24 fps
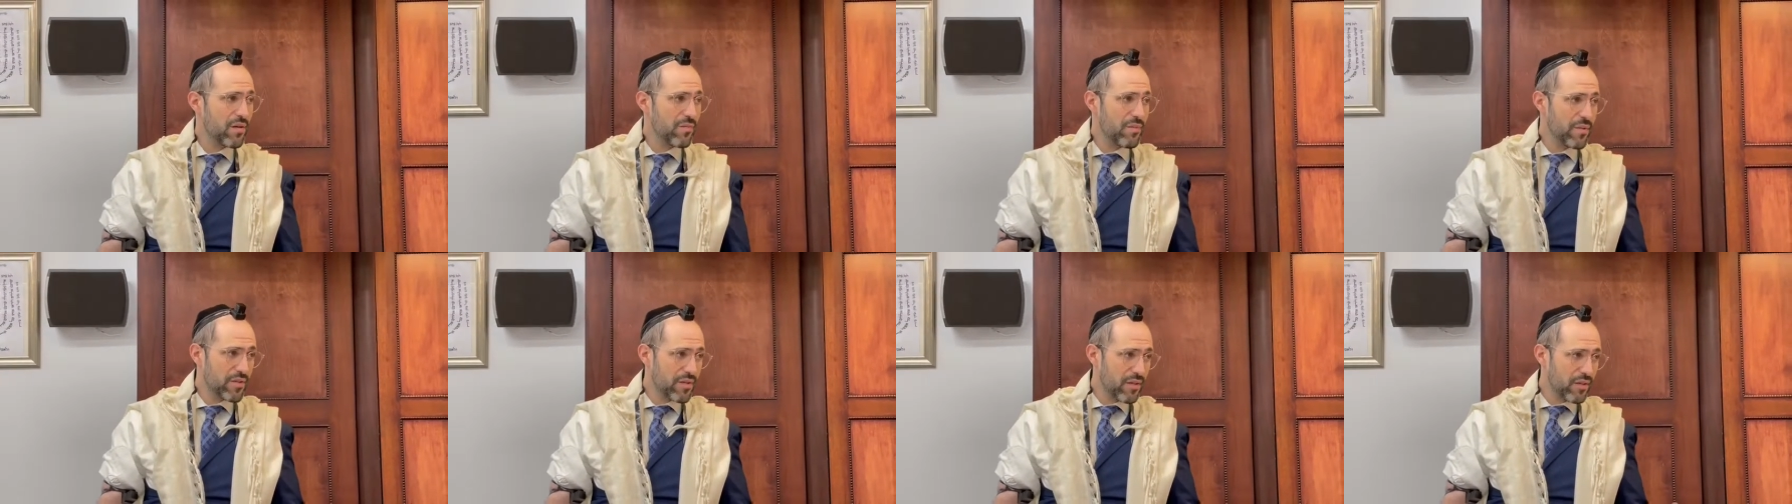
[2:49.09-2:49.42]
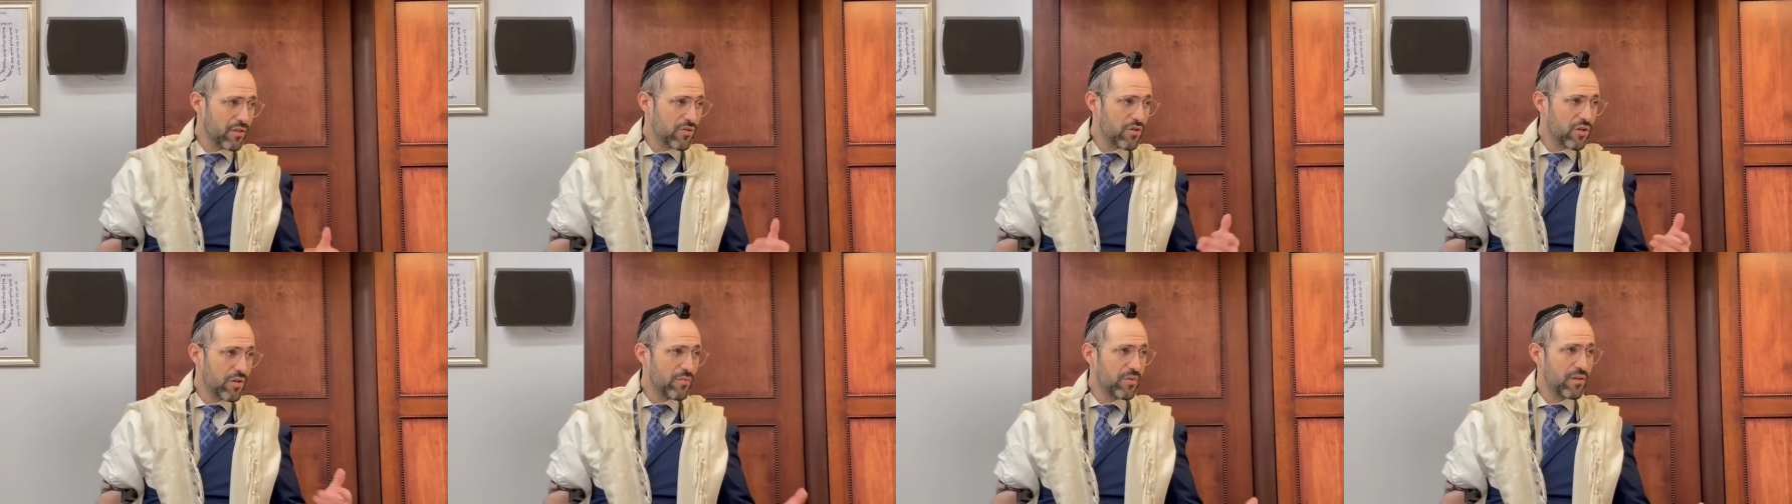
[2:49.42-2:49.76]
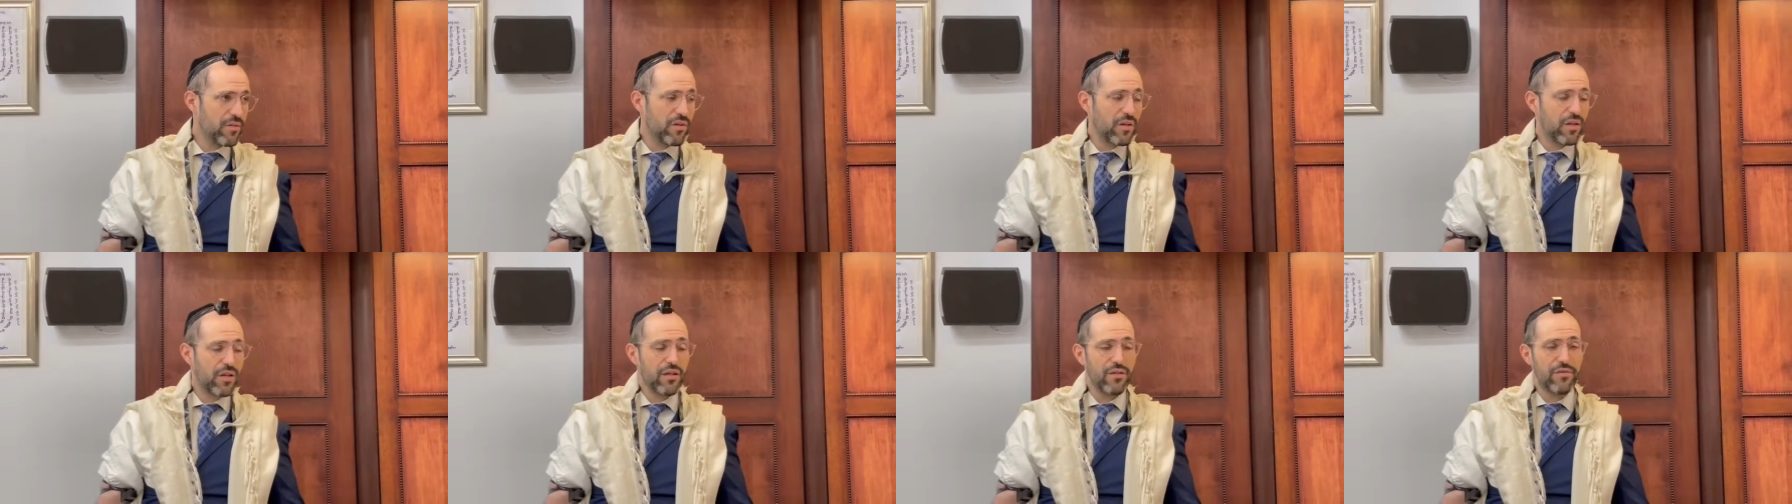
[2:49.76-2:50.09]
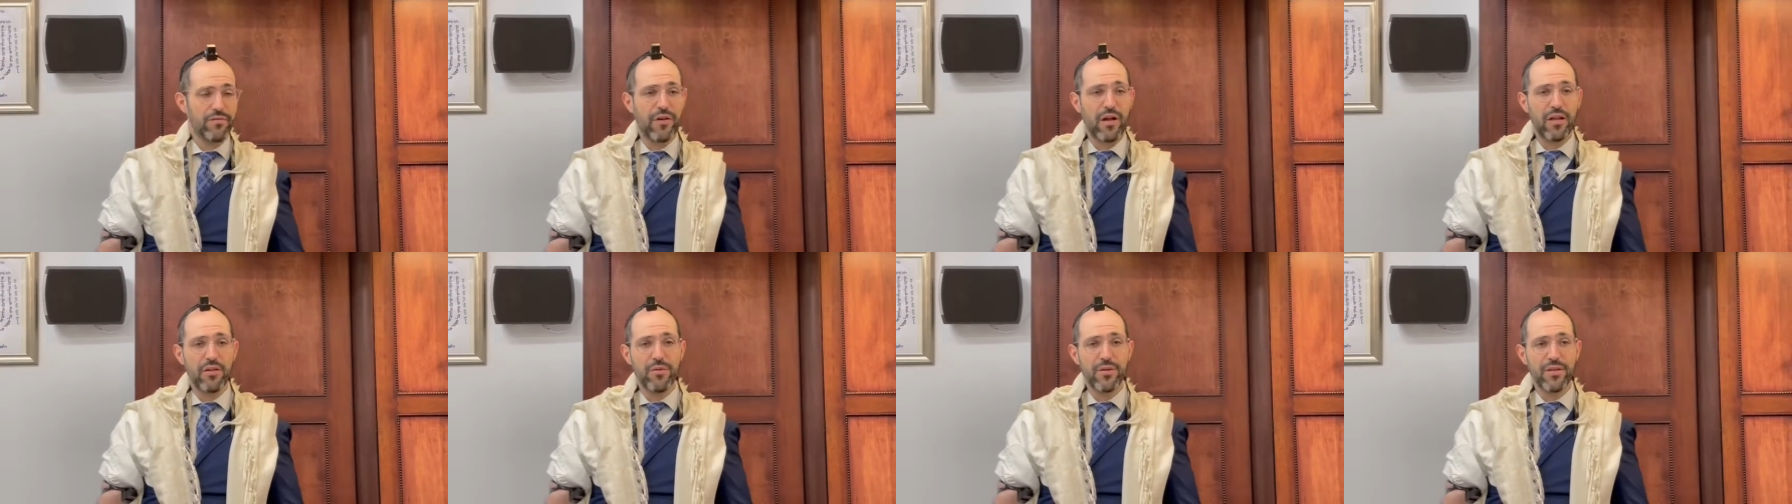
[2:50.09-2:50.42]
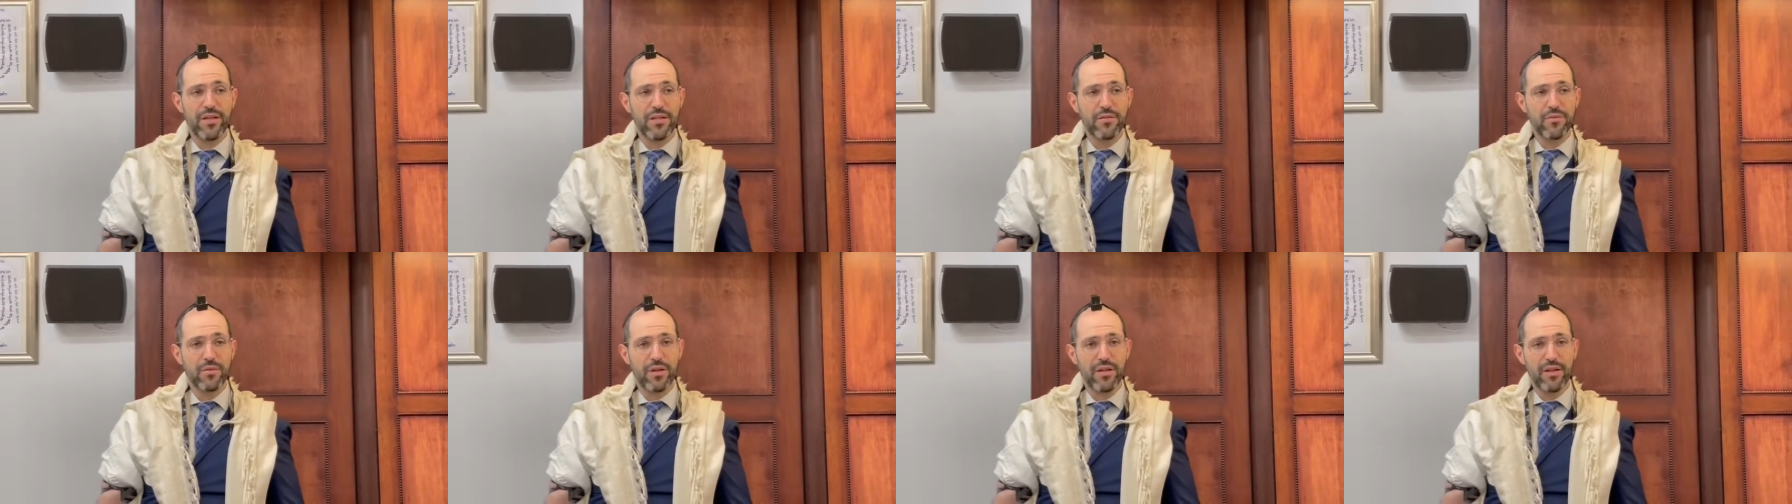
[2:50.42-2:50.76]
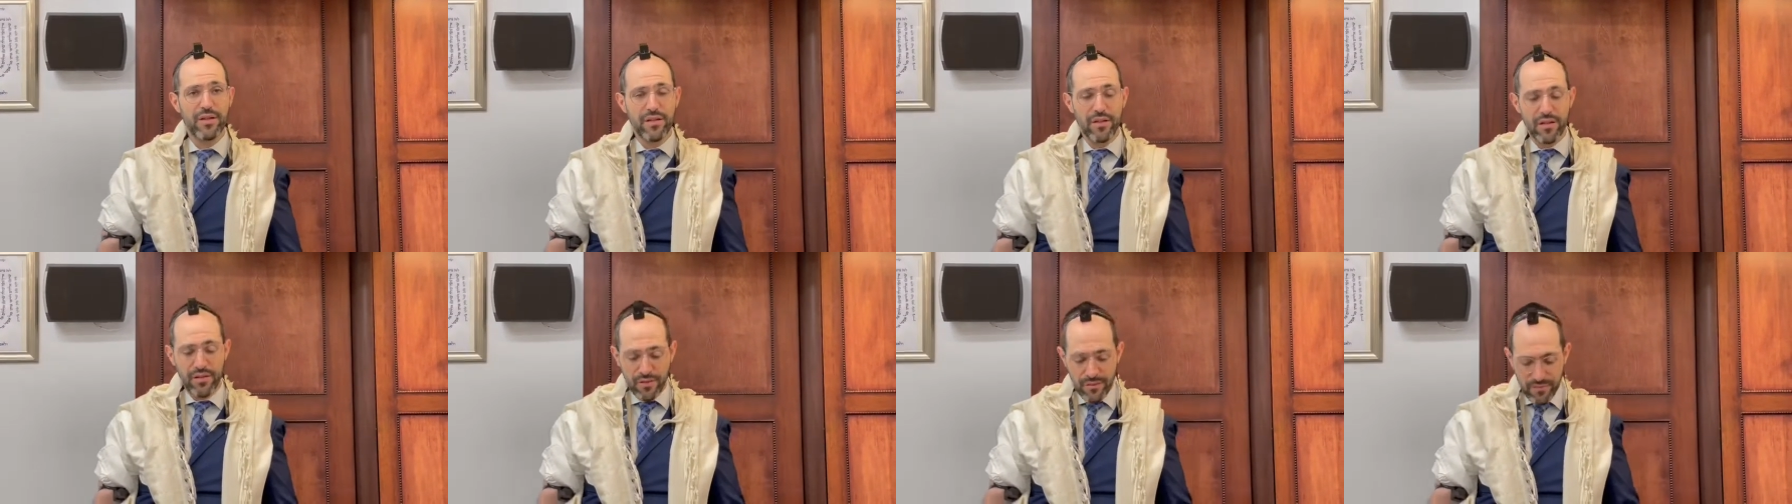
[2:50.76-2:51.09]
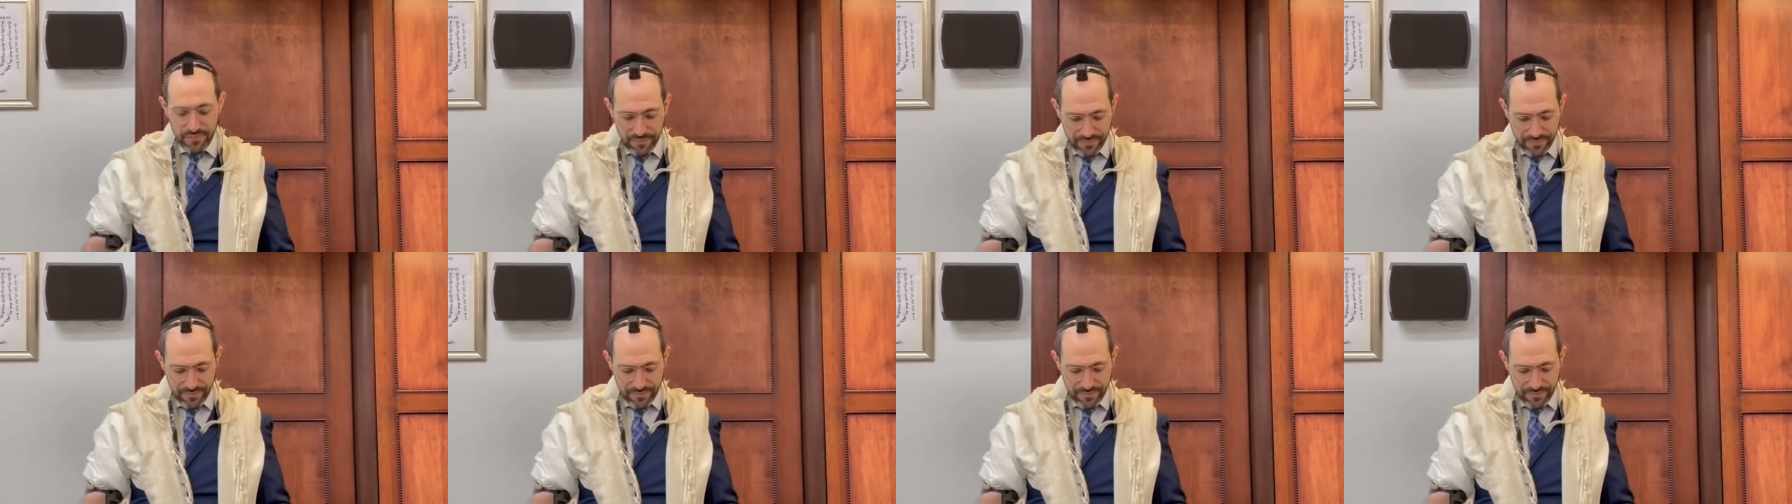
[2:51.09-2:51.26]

As Hashem in the following days will continue.